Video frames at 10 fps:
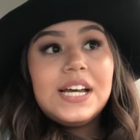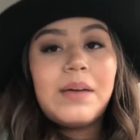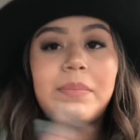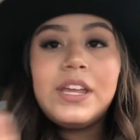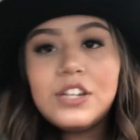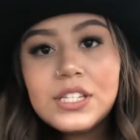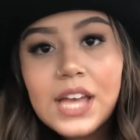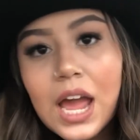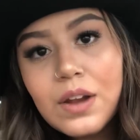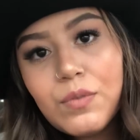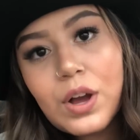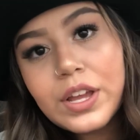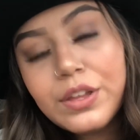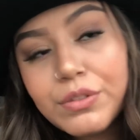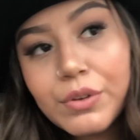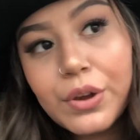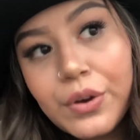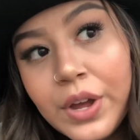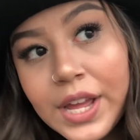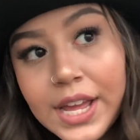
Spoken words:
Let me just kind of walk you through